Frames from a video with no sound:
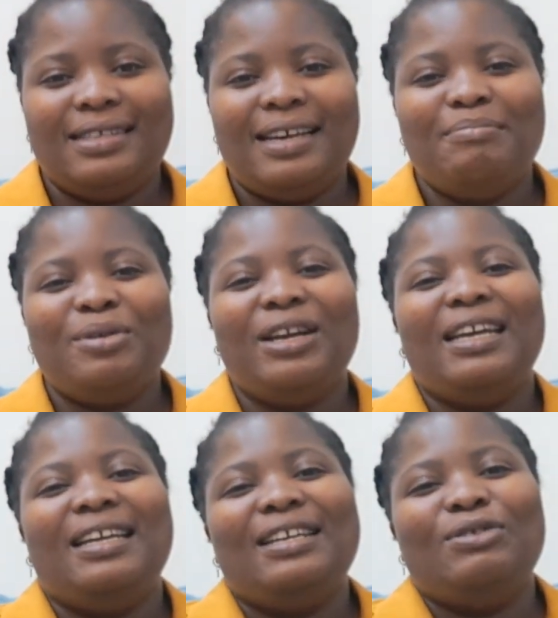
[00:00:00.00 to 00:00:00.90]

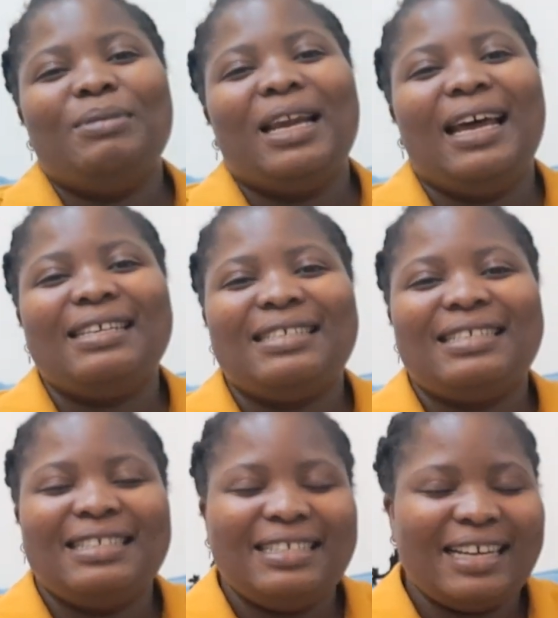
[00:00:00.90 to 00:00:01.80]
Sanbonane Dumelang
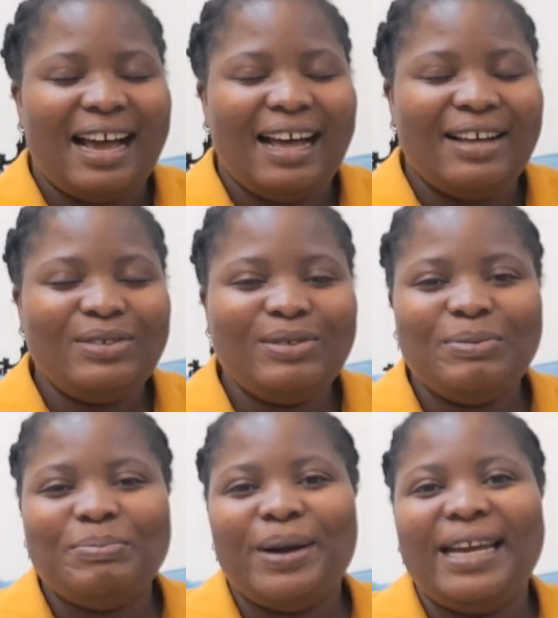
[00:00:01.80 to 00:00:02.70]
Senchal.
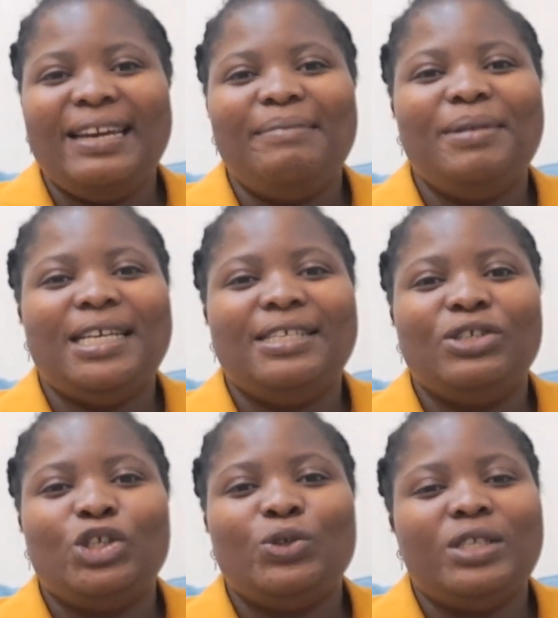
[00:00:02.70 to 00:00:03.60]
My name
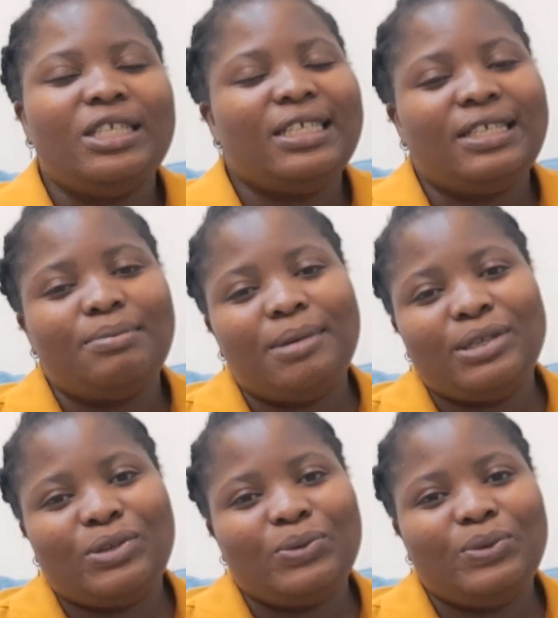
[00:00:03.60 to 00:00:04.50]
is Judicious
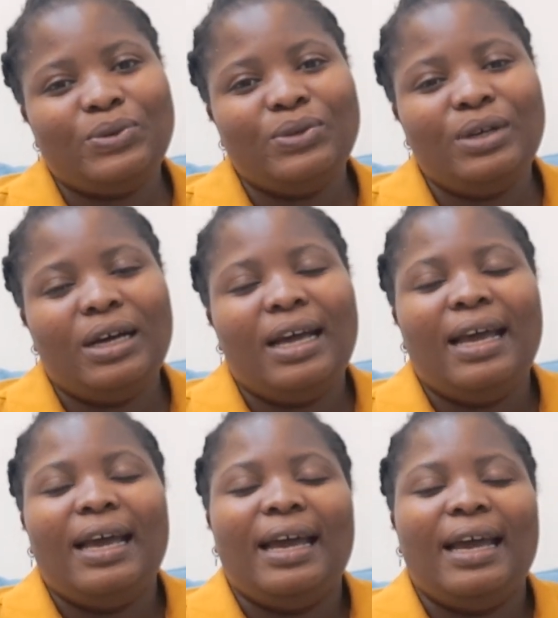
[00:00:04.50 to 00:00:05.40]
Masuku,
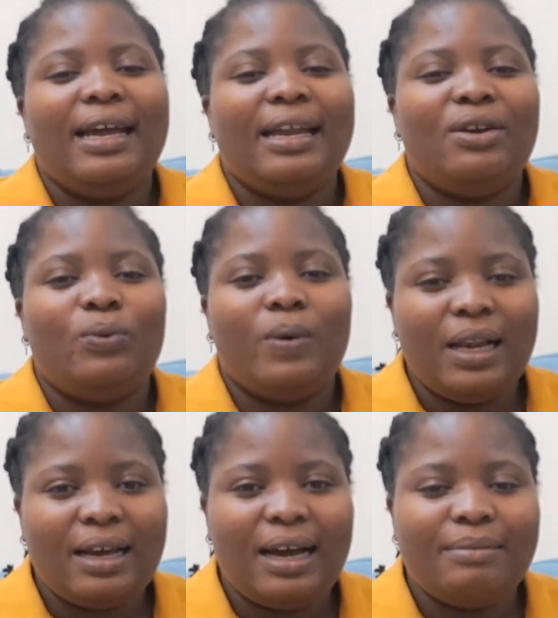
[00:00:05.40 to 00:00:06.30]
and
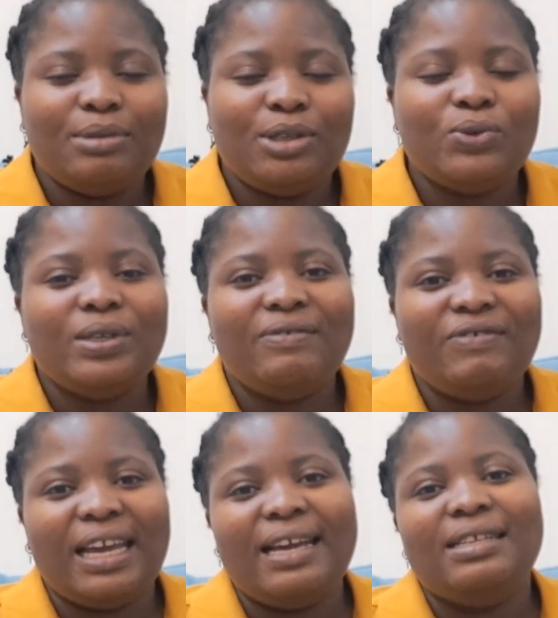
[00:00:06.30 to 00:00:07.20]
welcome to
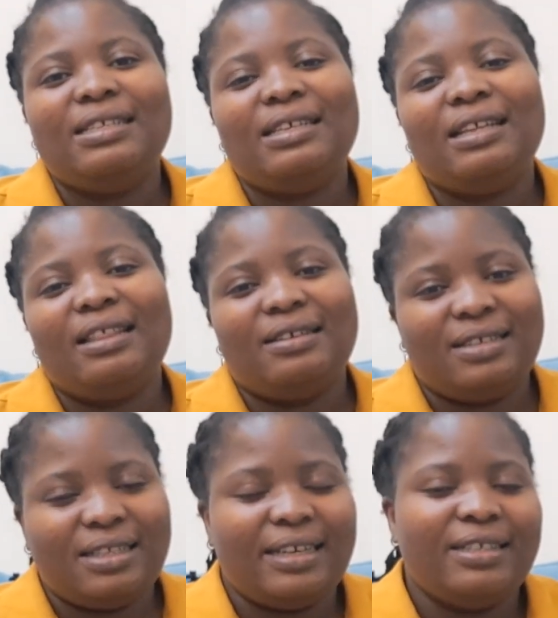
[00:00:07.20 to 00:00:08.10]
Navigating the
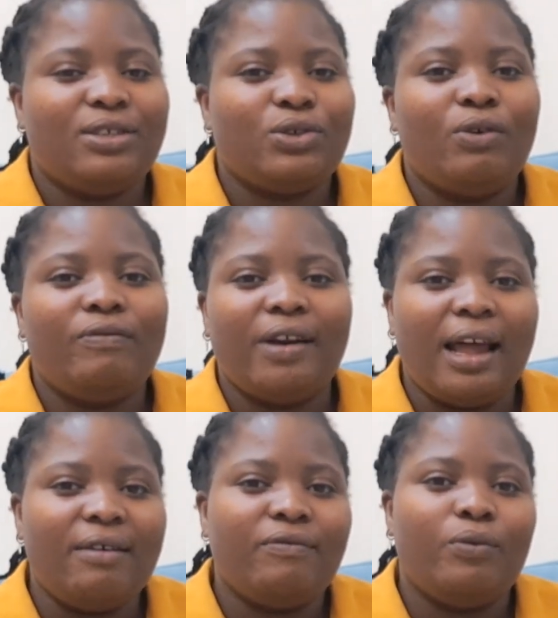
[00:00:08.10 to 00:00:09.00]
Streets of
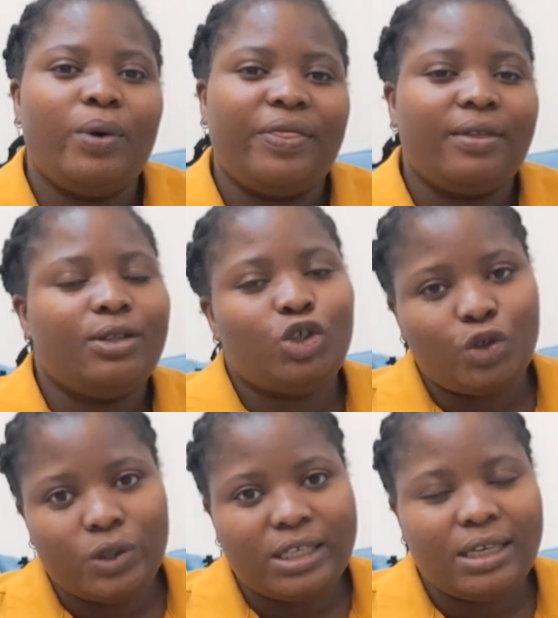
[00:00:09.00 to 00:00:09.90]
Life with
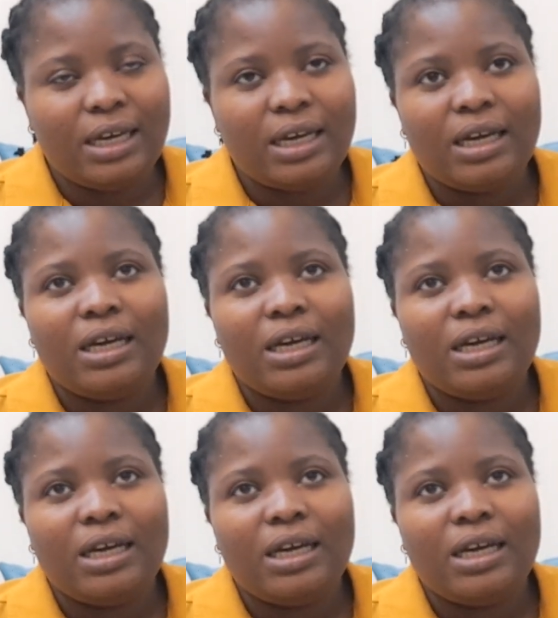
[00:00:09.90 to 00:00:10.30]
Judy.